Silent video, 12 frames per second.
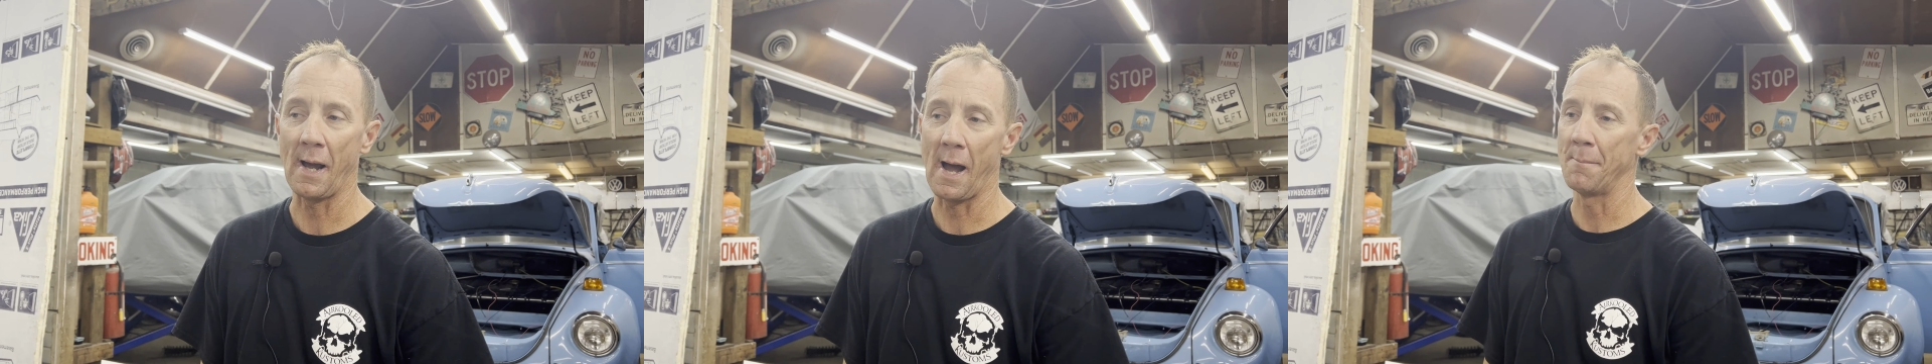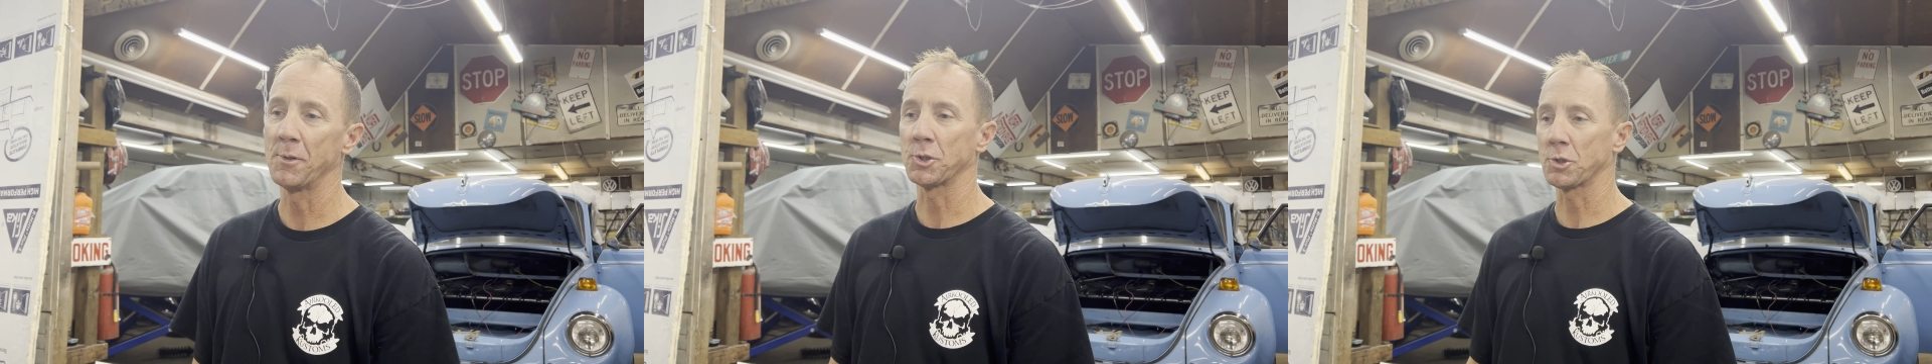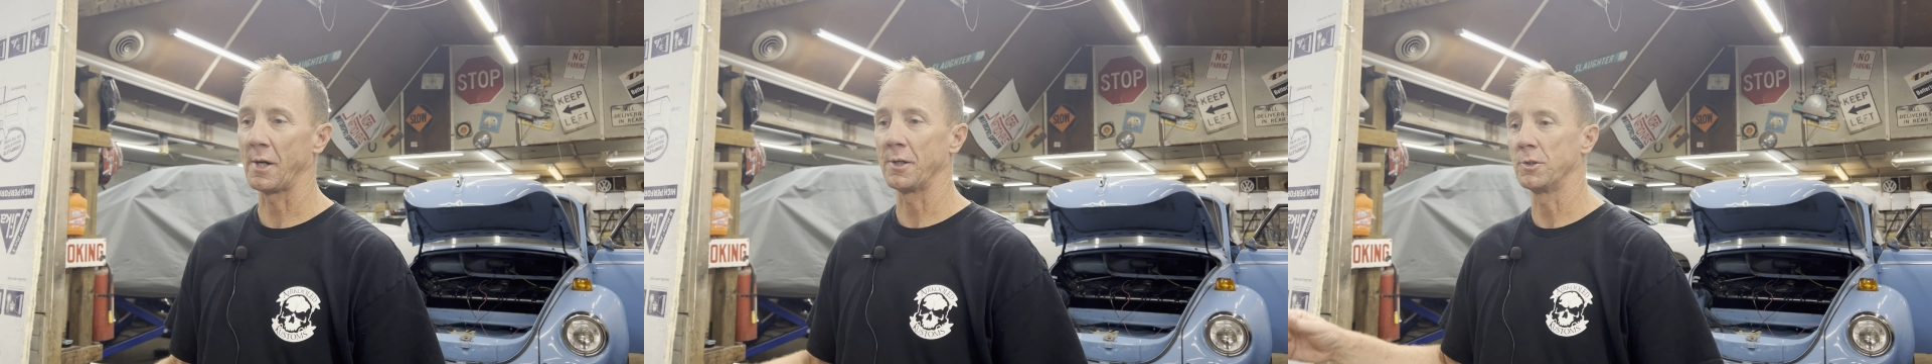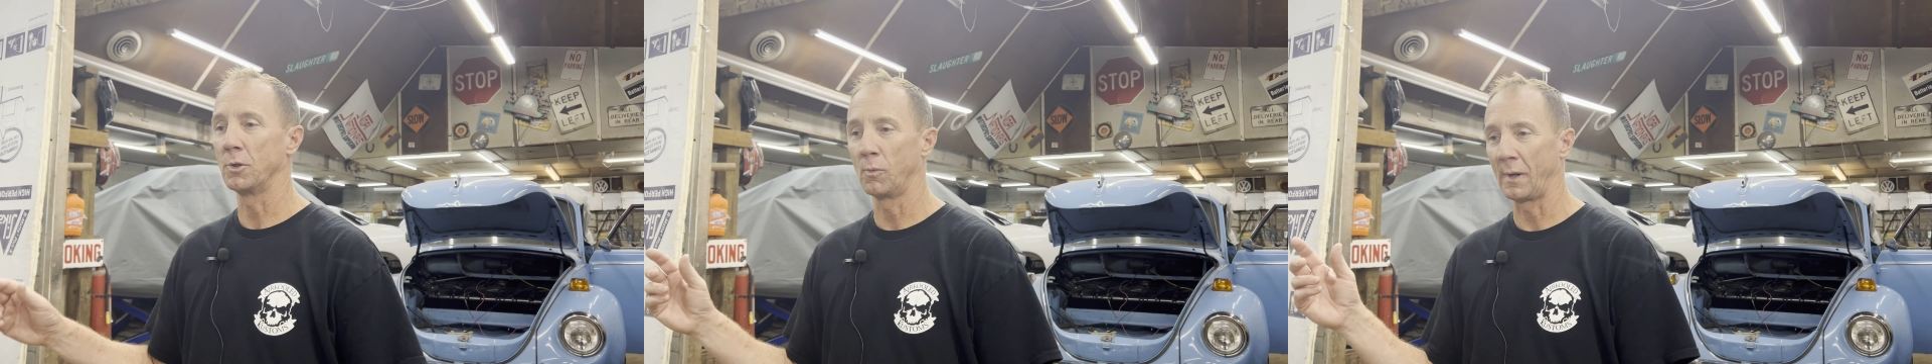I, I'm just trying
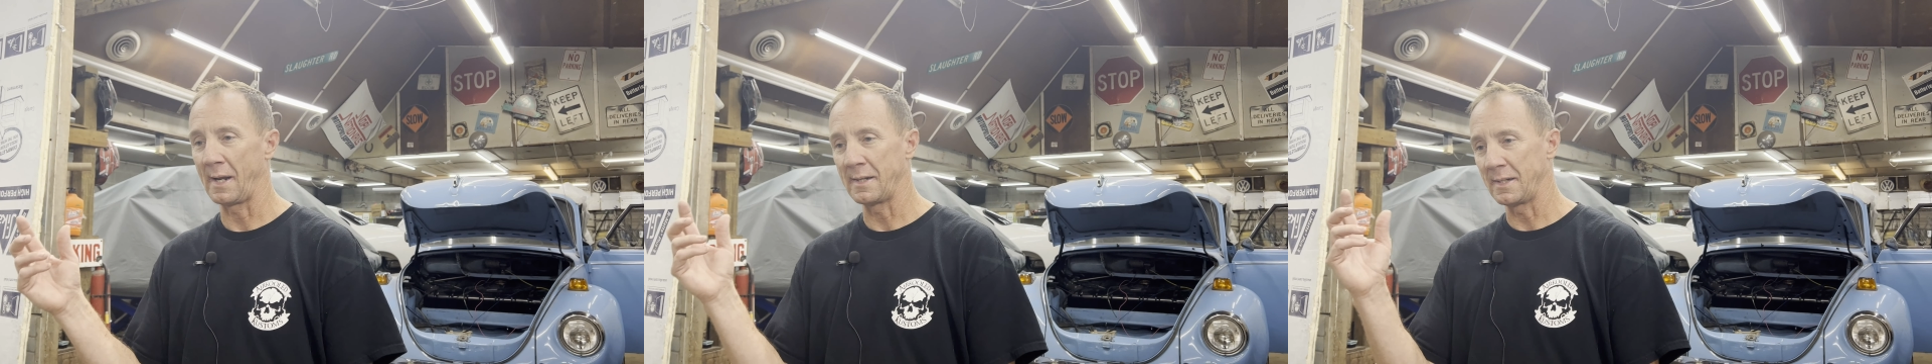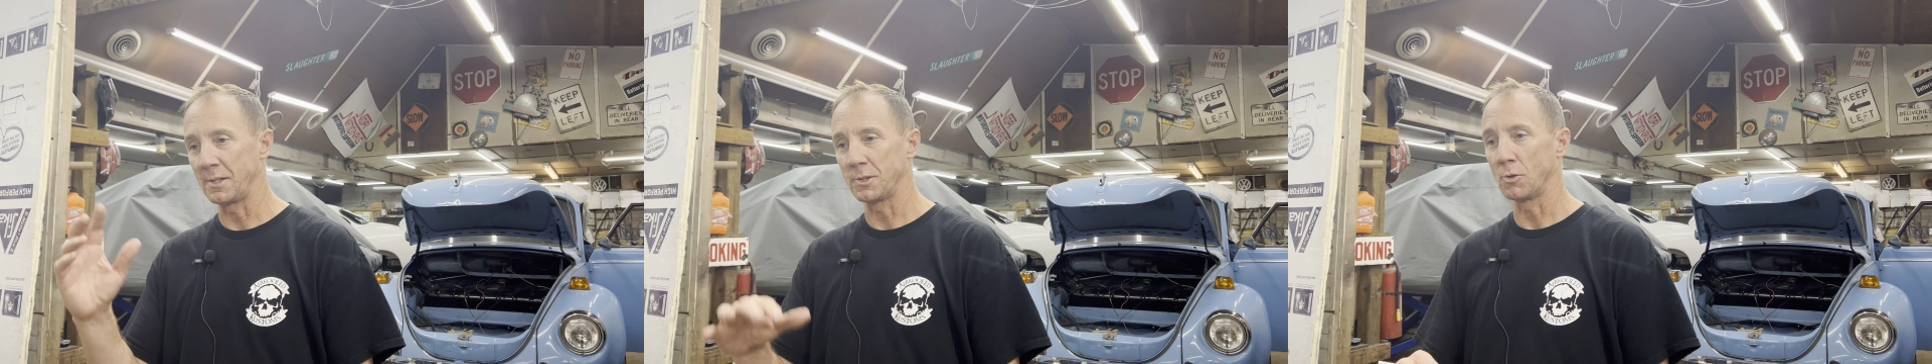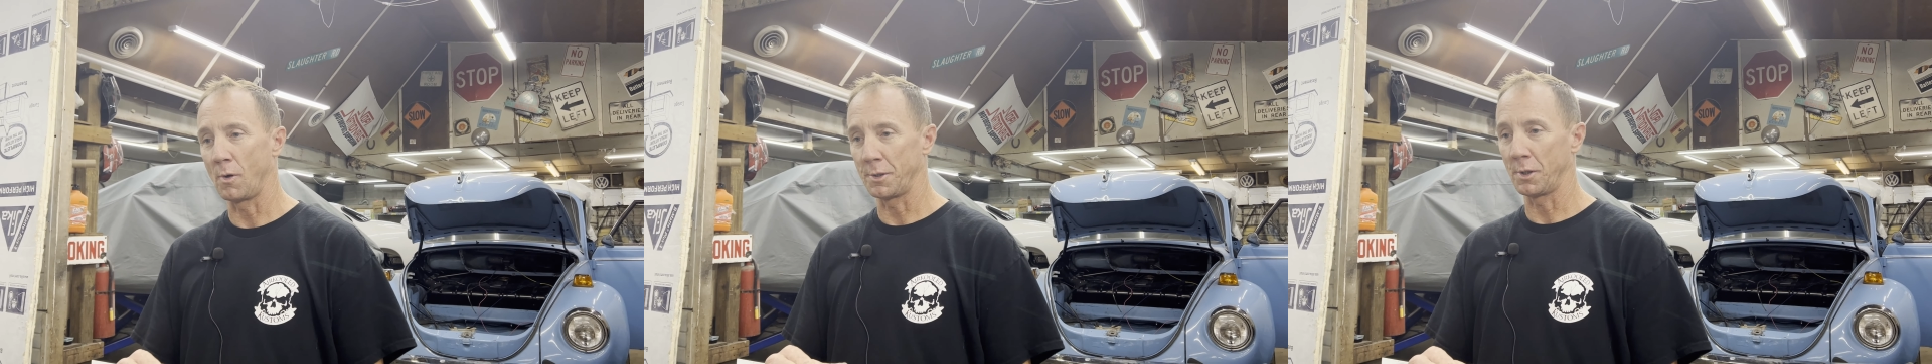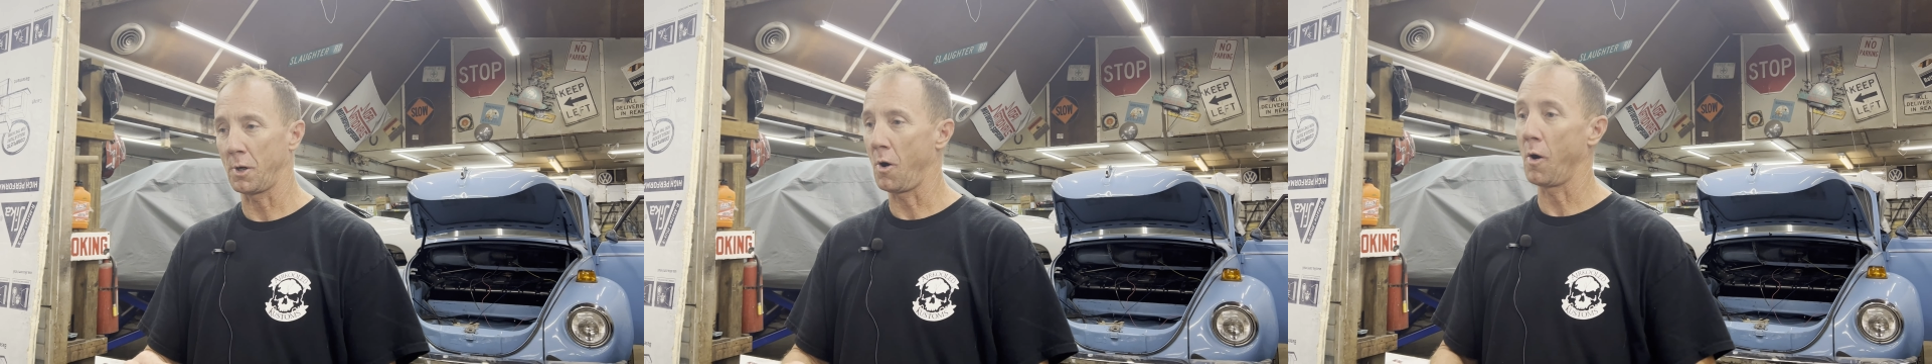to do what I need to do on
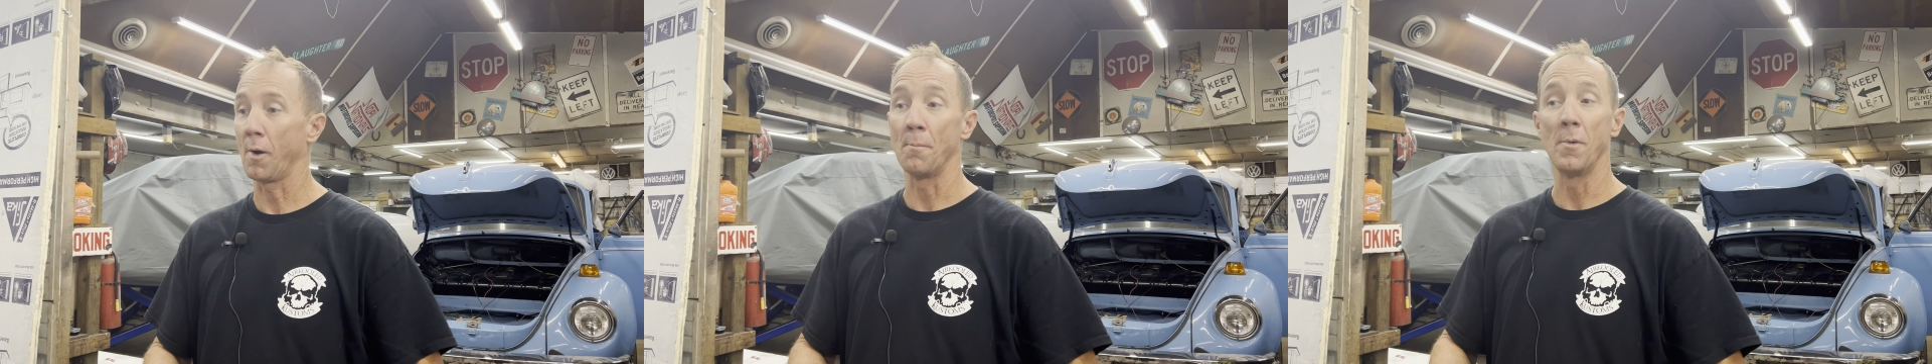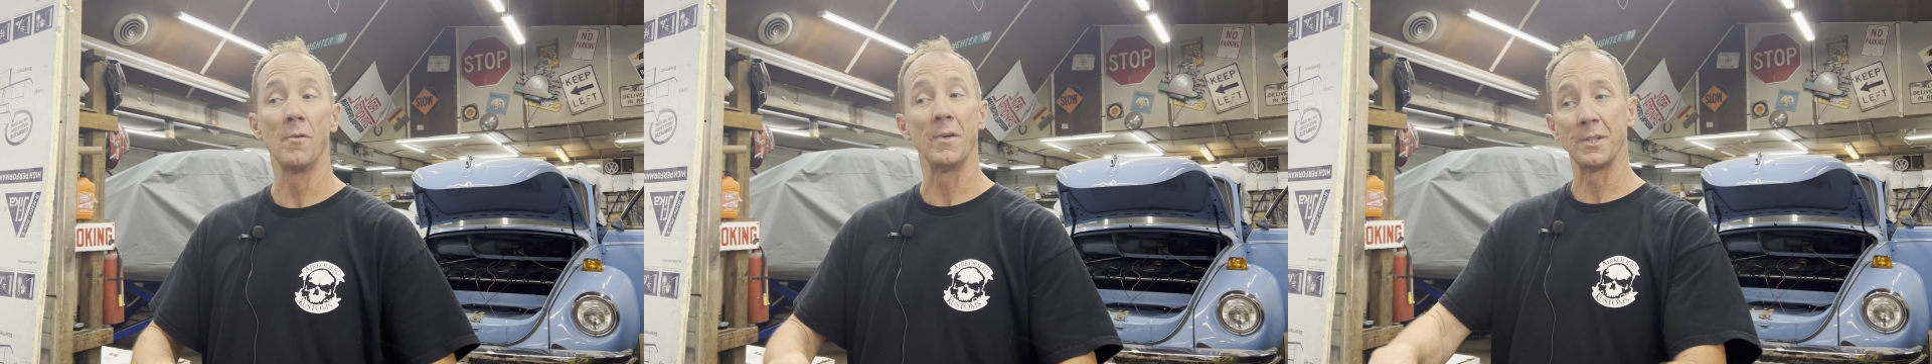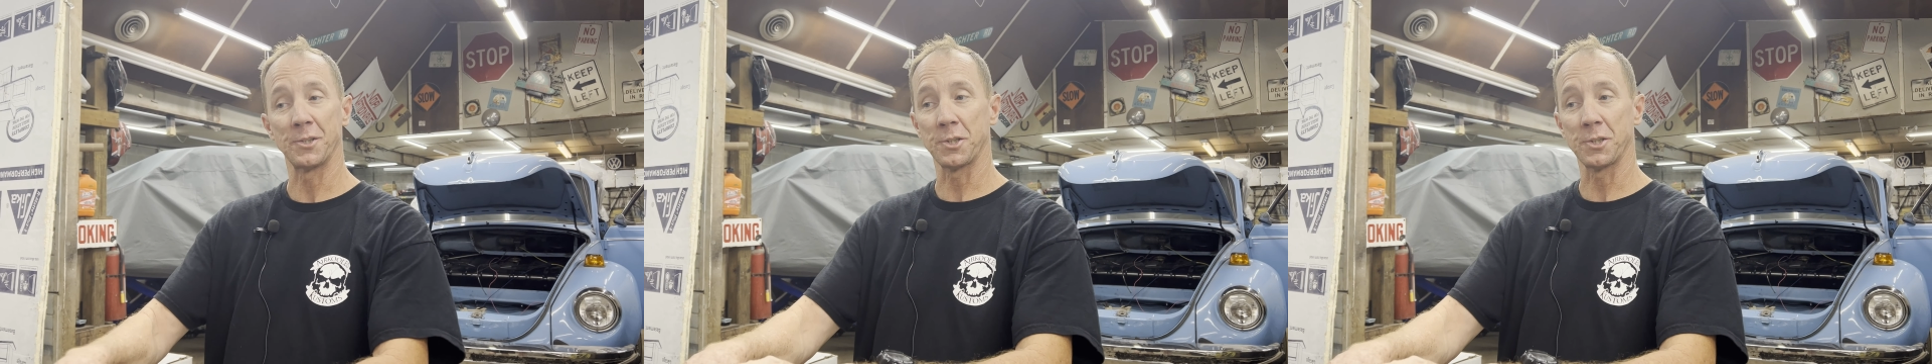your car and move it.